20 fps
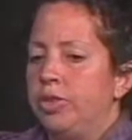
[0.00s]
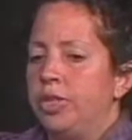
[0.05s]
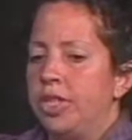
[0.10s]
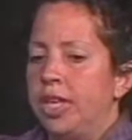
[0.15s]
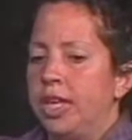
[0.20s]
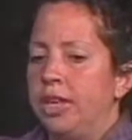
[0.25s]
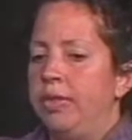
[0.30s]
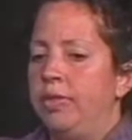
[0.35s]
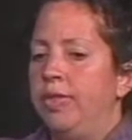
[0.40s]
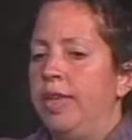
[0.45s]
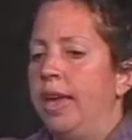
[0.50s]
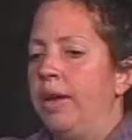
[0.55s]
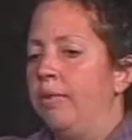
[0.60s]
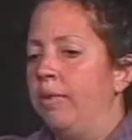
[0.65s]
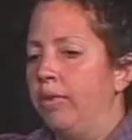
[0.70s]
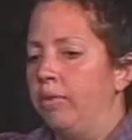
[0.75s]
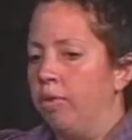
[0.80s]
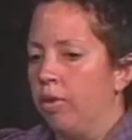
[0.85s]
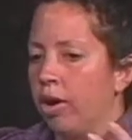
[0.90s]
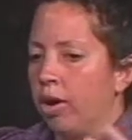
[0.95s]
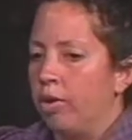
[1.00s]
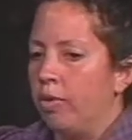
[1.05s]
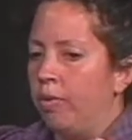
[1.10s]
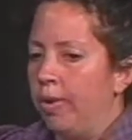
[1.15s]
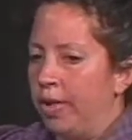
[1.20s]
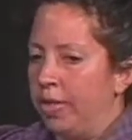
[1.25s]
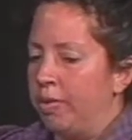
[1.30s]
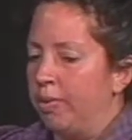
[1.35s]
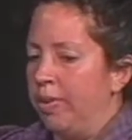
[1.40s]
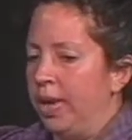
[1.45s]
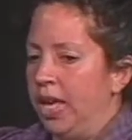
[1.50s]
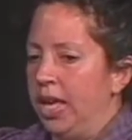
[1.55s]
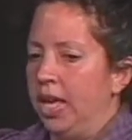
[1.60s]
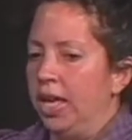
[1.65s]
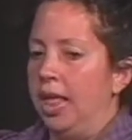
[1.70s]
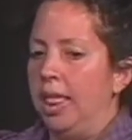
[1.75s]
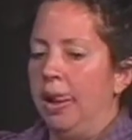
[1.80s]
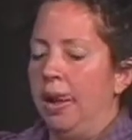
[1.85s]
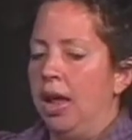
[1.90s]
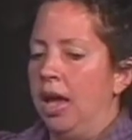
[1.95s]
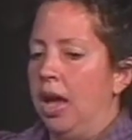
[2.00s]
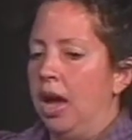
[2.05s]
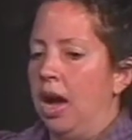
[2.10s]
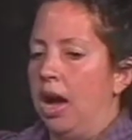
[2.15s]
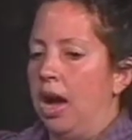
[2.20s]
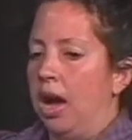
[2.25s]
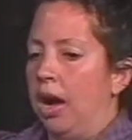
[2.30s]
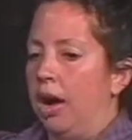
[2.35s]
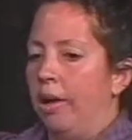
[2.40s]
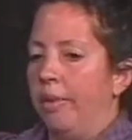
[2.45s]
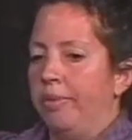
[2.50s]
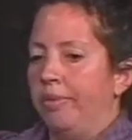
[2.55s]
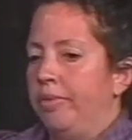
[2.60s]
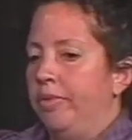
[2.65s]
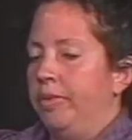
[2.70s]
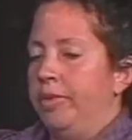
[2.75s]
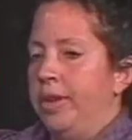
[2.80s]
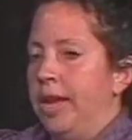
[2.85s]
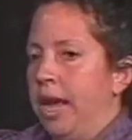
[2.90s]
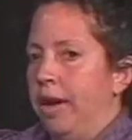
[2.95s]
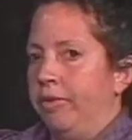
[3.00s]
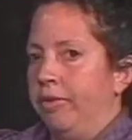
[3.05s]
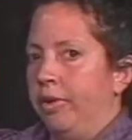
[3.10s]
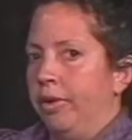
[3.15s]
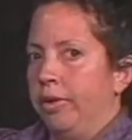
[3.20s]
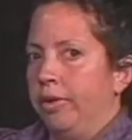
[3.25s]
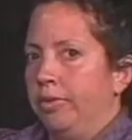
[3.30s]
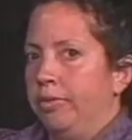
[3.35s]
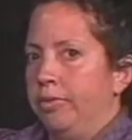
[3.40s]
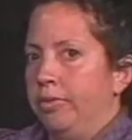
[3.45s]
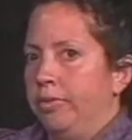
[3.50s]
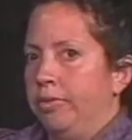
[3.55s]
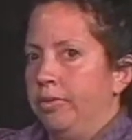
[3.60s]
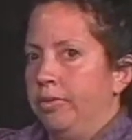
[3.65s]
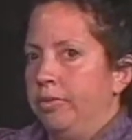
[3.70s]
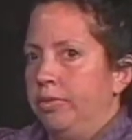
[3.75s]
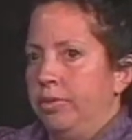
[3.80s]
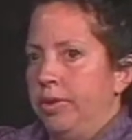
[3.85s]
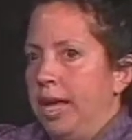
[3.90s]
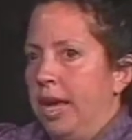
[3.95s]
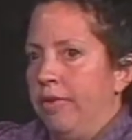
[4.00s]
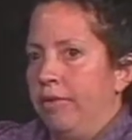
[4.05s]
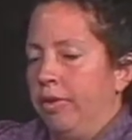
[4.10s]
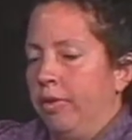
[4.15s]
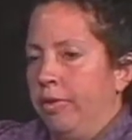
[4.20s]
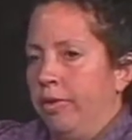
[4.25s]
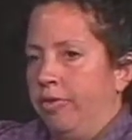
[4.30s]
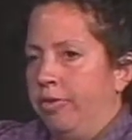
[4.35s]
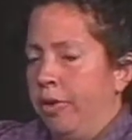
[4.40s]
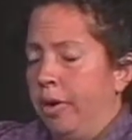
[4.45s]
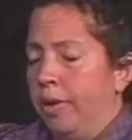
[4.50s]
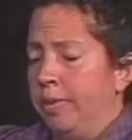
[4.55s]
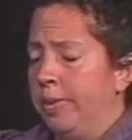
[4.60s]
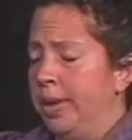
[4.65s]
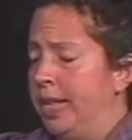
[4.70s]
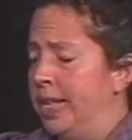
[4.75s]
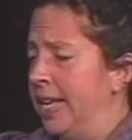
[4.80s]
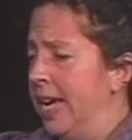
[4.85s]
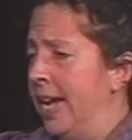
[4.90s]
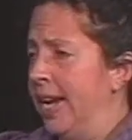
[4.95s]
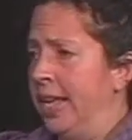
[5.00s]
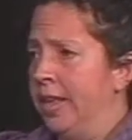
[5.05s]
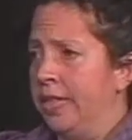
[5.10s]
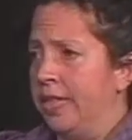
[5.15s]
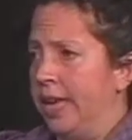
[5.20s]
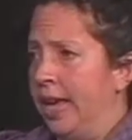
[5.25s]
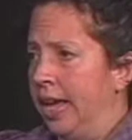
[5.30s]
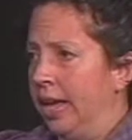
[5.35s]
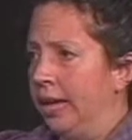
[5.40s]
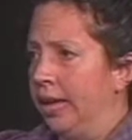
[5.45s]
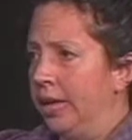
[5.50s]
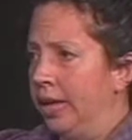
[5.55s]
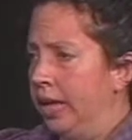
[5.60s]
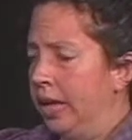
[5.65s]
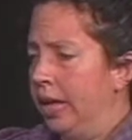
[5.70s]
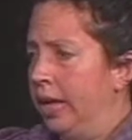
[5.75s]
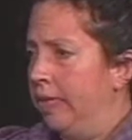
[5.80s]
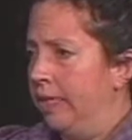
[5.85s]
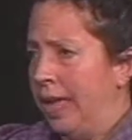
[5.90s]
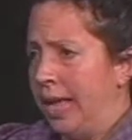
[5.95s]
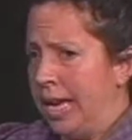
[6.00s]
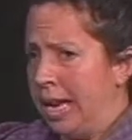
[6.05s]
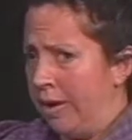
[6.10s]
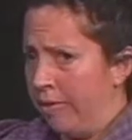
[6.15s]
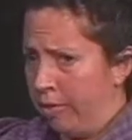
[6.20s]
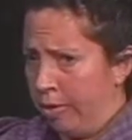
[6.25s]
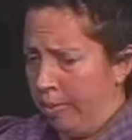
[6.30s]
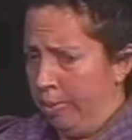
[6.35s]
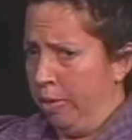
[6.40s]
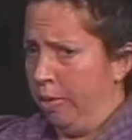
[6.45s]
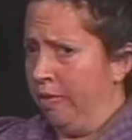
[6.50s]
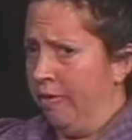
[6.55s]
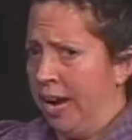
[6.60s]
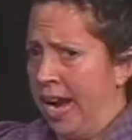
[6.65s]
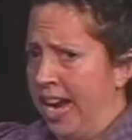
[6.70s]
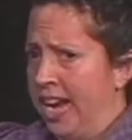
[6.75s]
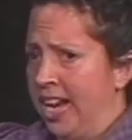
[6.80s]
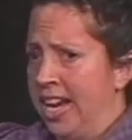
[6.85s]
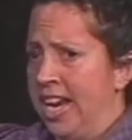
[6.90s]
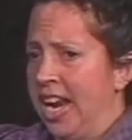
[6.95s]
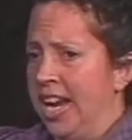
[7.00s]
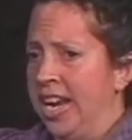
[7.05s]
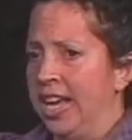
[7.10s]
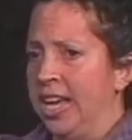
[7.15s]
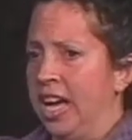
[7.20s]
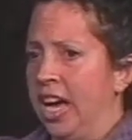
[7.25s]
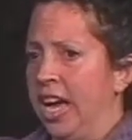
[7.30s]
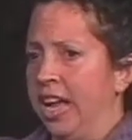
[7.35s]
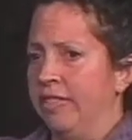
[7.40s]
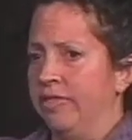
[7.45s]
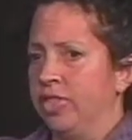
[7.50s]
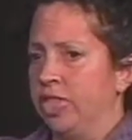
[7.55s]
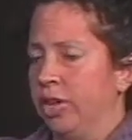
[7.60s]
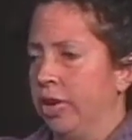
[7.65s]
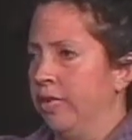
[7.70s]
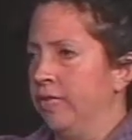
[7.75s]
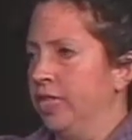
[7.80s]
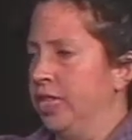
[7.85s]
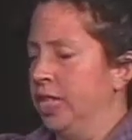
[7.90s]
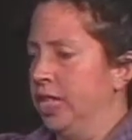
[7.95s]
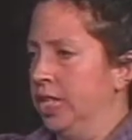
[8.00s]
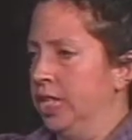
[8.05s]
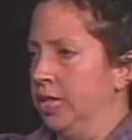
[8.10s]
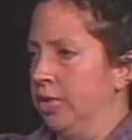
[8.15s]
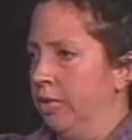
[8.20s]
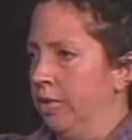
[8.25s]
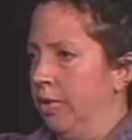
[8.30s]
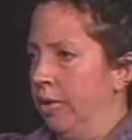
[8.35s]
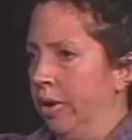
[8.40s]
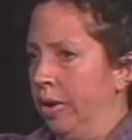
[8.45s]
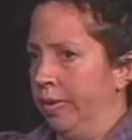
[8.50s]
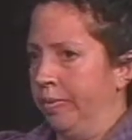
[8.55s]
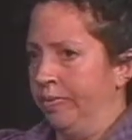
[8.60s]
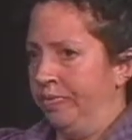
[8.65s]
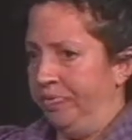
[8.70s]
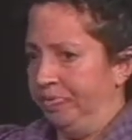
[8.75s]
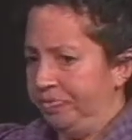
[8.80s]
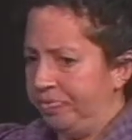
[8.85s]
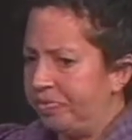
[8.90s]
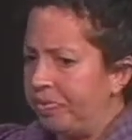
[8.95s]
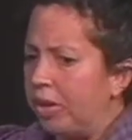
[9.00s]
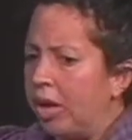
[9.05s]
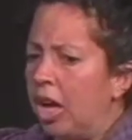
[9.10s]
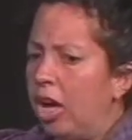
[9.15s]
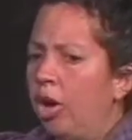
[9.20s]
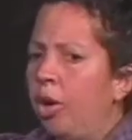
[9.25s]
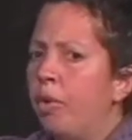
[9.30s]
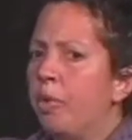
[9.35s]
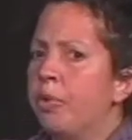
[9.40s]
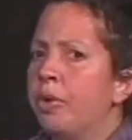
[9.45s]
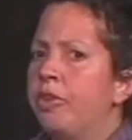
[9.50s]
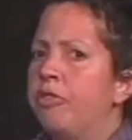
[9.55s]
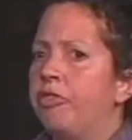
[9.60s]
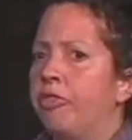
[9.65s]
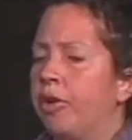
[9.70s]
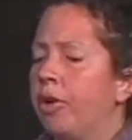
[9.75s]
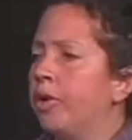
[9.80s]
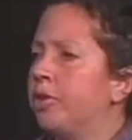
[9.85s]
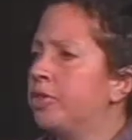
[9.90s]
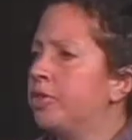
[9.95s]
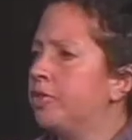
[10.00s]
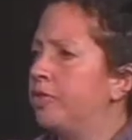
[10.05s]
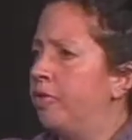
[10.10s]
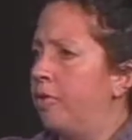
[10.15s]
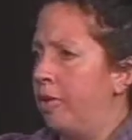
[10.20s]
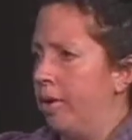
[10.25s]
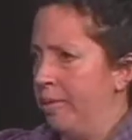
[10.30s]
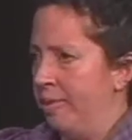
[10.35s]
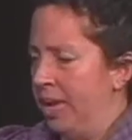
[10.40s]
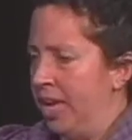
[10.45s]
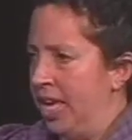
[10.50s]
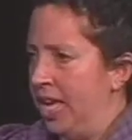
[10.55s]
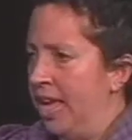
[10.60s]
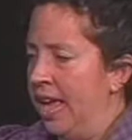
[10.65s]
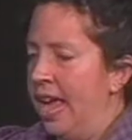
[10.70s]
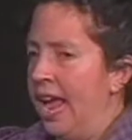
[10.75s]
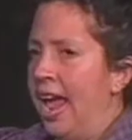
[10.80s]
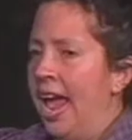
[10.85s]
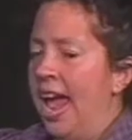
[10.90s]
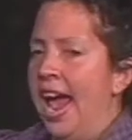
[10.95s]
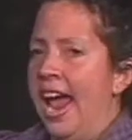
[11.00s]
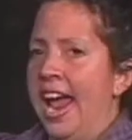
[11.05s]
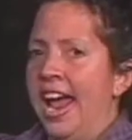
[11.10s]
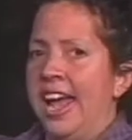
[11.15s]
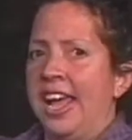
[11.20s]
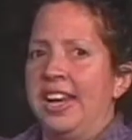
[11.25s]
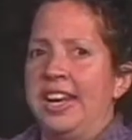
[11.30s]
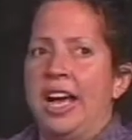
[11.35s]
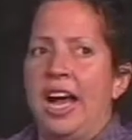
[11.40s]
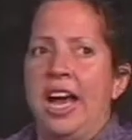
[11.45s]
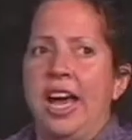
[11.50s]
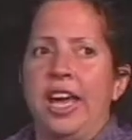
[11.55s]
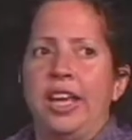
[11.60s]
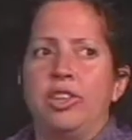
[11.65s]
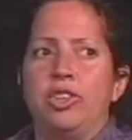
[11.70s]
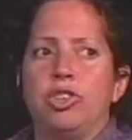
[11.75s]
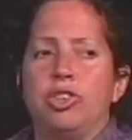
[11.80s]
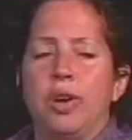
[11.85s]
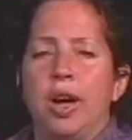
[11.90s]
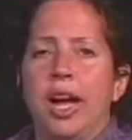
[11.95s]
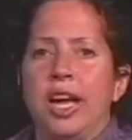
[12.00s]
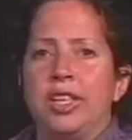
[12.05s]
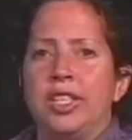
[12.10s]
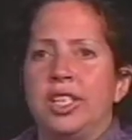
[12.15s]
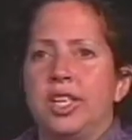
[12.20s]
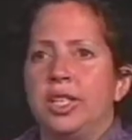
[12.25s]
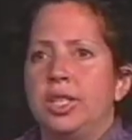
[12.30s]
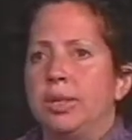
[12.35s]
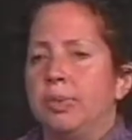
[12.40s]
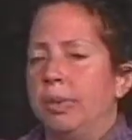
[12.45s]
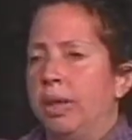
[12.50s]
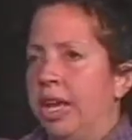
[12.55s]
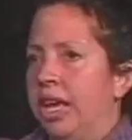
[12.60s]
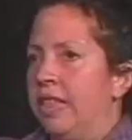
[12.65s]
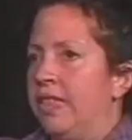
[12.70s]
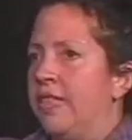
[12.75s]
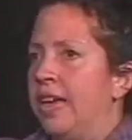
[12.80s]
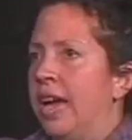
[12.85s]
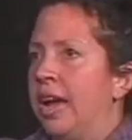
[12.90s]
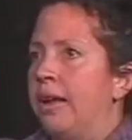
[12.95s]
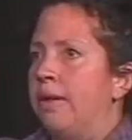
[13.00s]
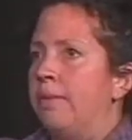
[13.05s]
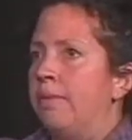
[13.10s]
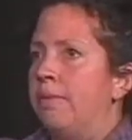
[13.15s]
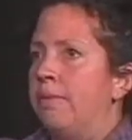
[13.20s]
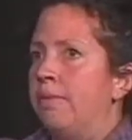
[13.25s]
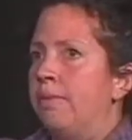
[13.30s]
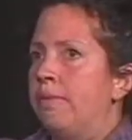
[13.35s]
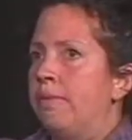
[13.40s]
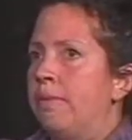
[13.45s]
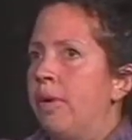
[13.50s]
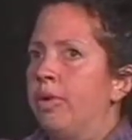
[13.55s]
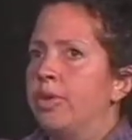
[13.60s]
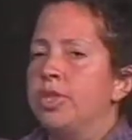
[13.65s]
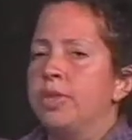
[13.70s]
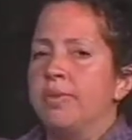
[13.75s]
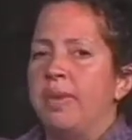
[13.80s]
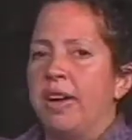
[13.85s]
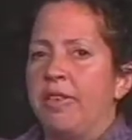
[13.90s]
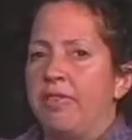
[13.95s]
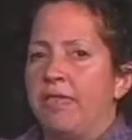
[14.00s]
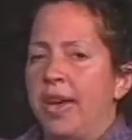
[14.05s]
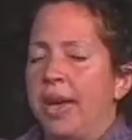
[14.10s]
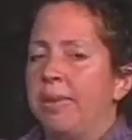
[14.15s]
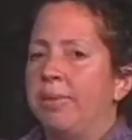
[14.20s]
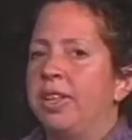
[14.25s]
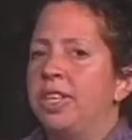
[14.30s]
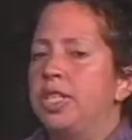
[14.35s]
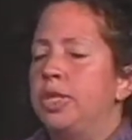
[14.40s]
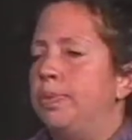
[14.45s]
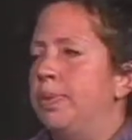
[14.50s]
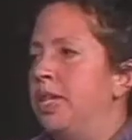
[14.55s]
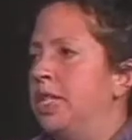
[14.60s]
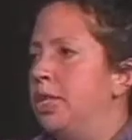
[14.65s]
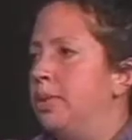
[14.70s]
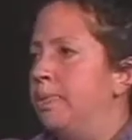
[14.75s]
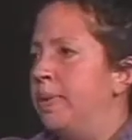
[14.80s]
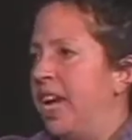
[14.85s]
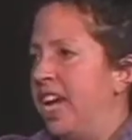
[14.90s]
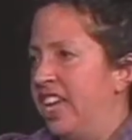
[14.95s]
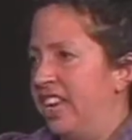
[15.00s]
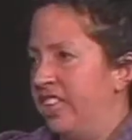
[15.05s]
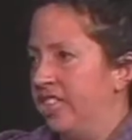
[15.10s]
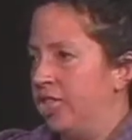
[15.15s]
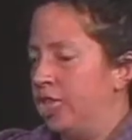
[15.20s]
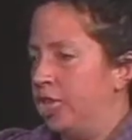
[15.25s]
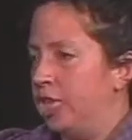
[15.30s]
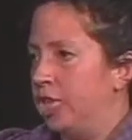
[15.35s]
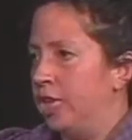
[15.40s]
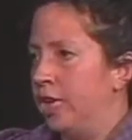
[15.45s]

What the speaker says: said they would work with me never never referred me to anything. They never provided any kind of services or referrals for me. And I had tried to explain that most of my family speaks Spanish,